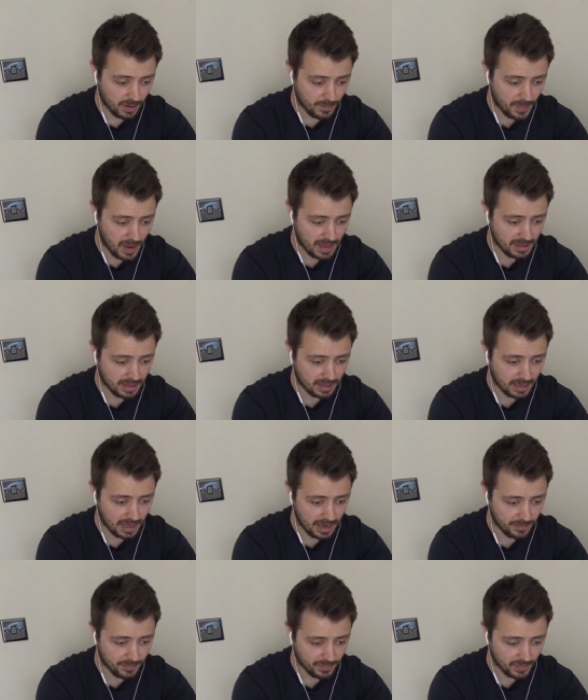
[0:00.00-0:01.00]

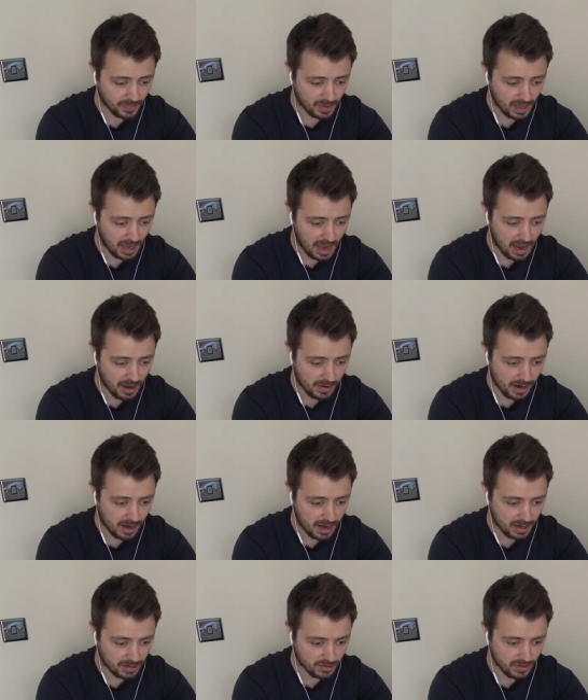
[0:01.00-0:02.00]
basically, our,
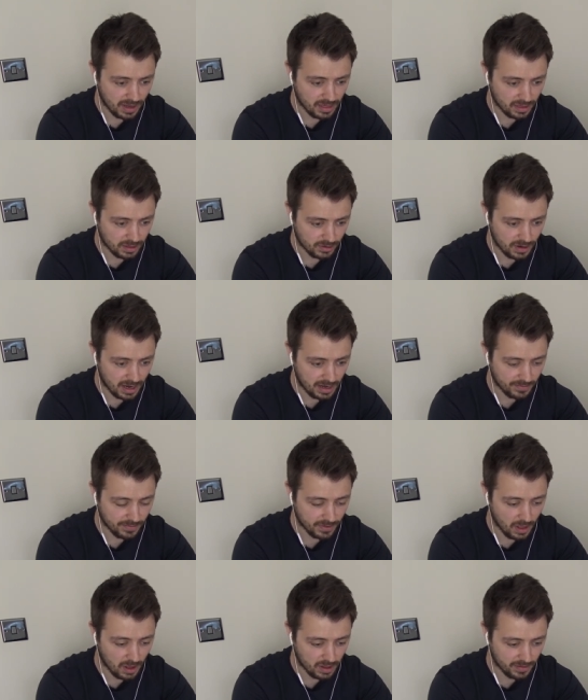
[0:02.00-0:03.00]
our strength training
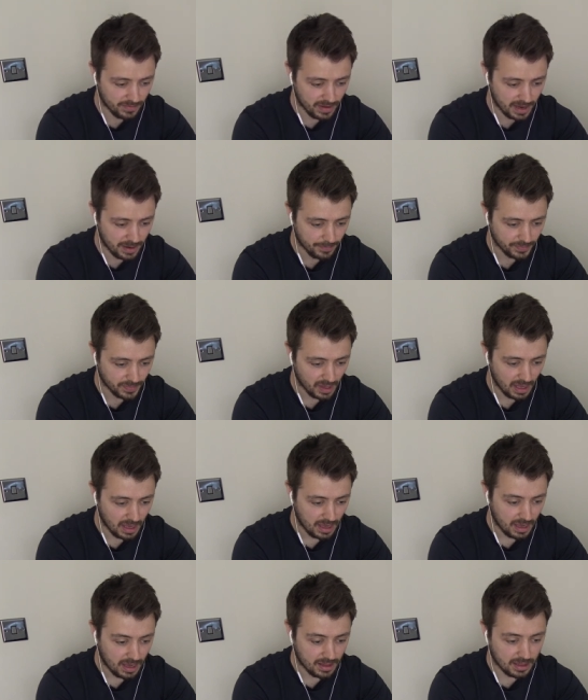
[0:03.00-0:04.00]
philosophy
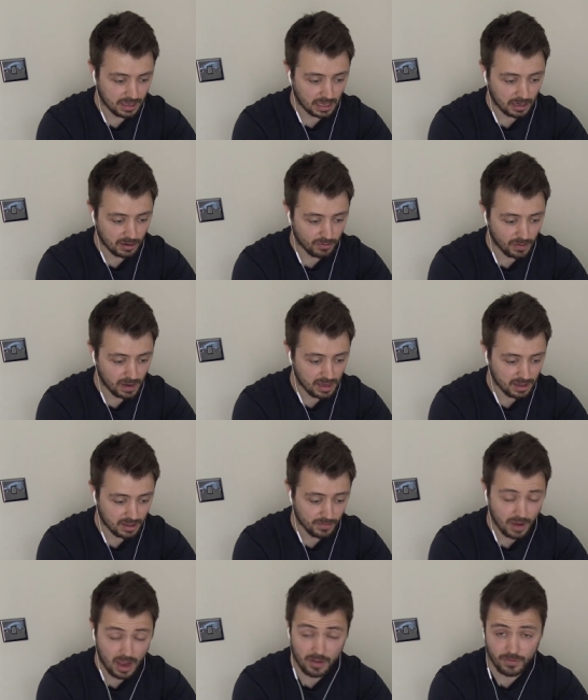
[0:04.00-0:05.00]
is to increase
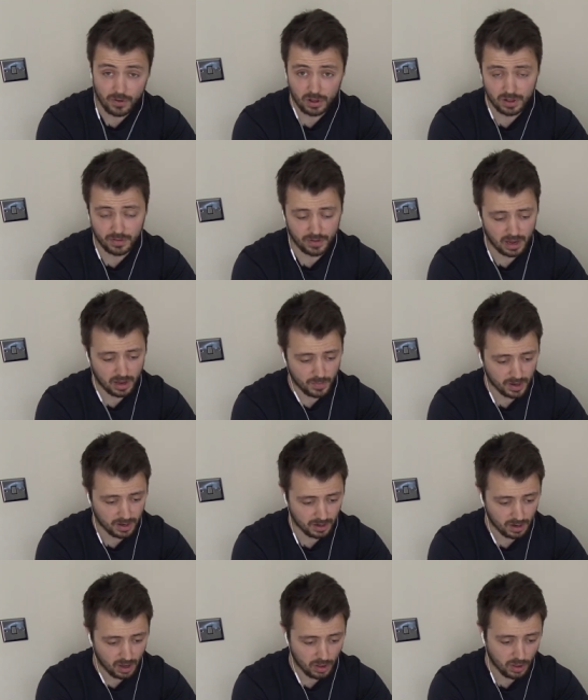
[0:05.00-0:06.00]
the rate of force
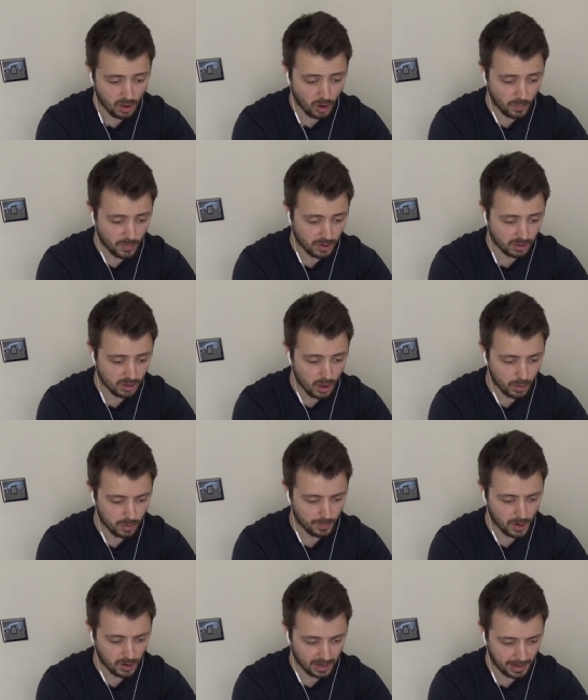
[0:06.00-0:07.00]
development of the upper and lower
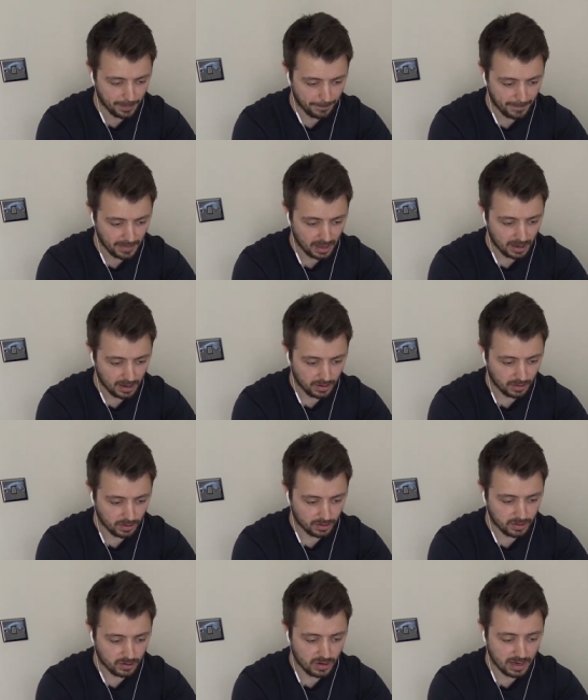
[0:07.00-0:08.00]
body. We
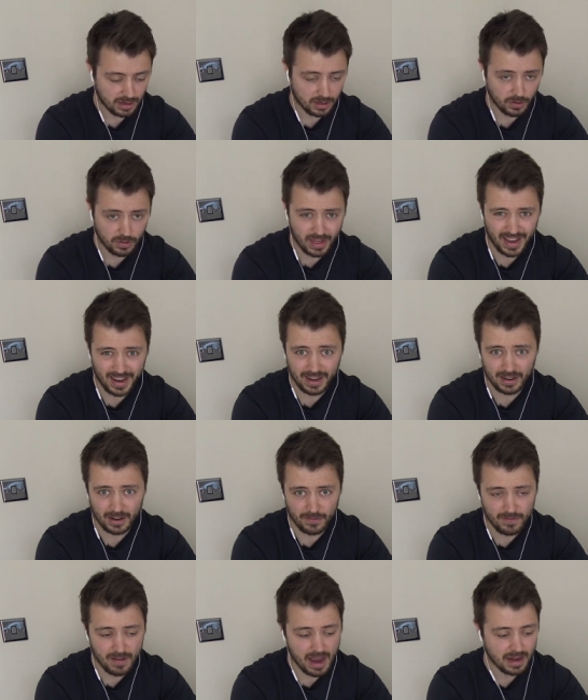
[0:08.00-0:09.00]
look to try and do that in a
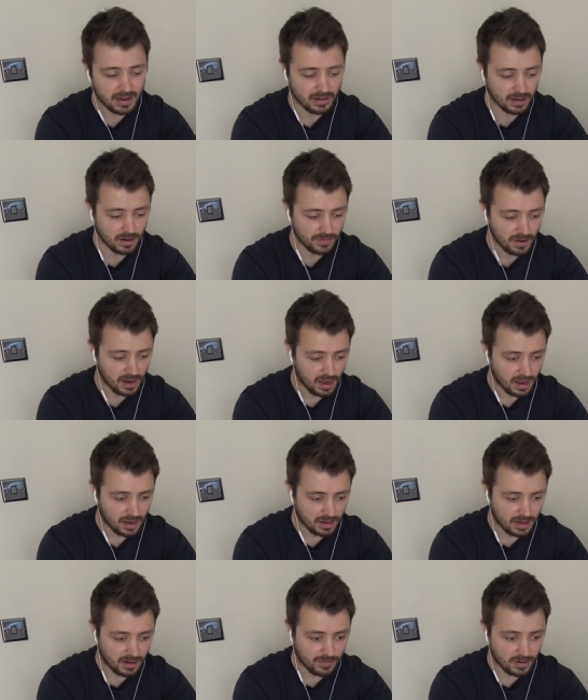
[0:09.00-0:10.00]
range of
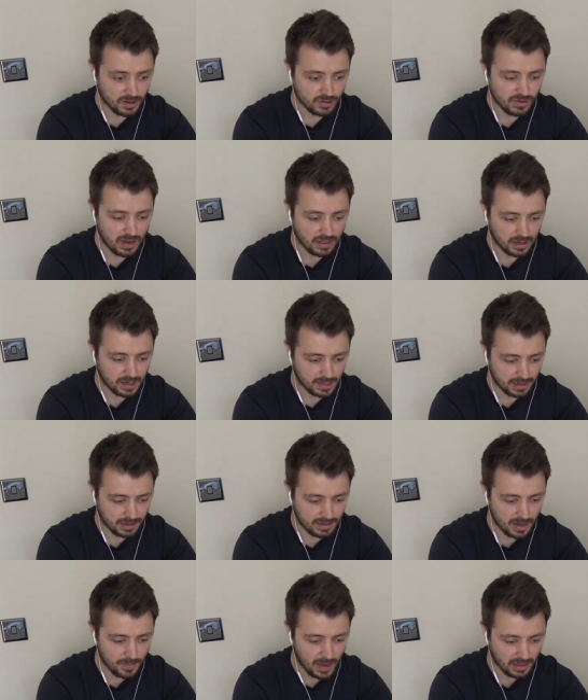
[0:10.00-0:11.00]
different strength and
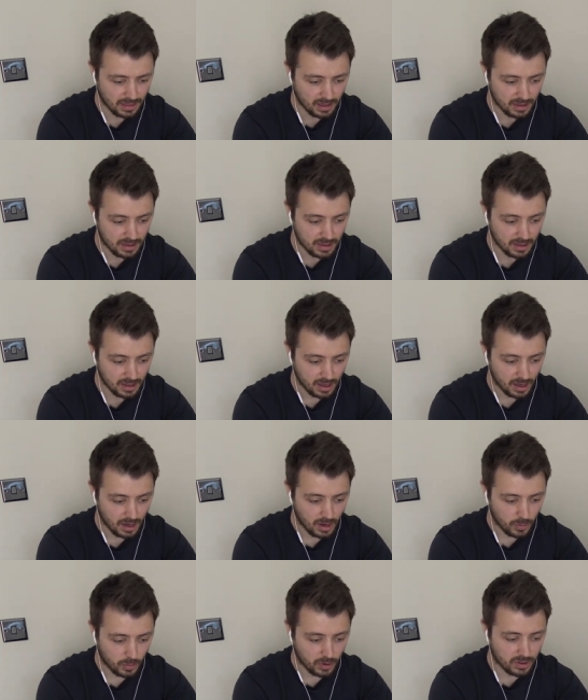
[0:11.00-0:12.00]
conditioning methods.
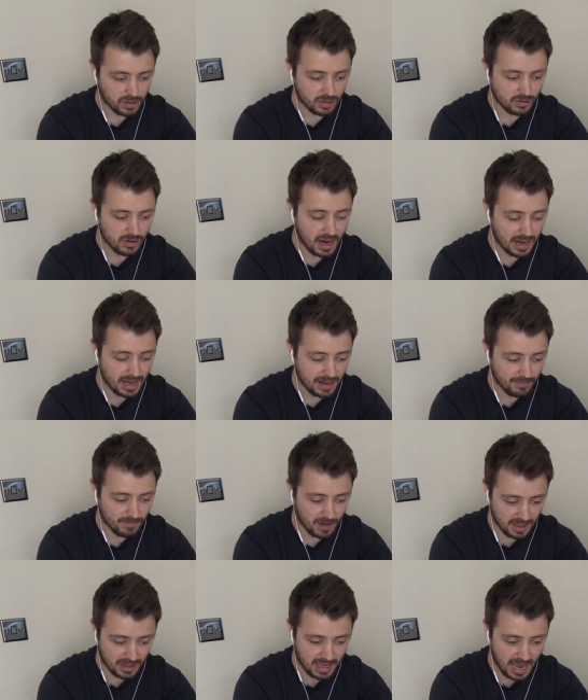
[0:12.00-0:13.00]
Look to try and
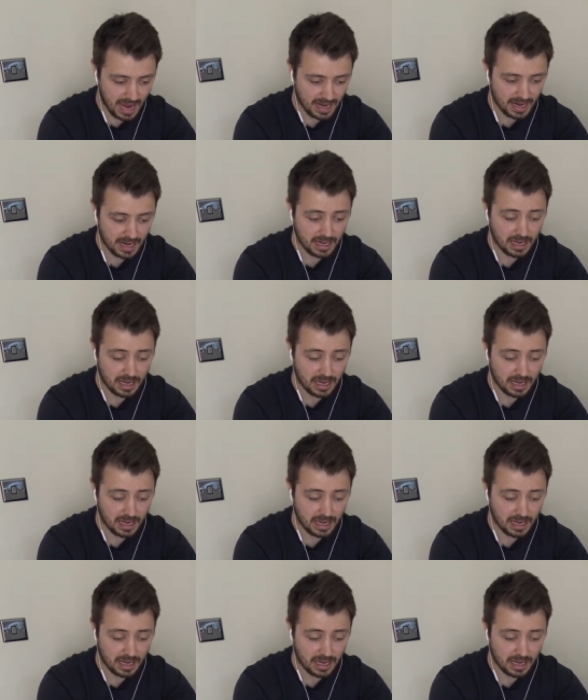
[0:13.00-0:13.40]
retain and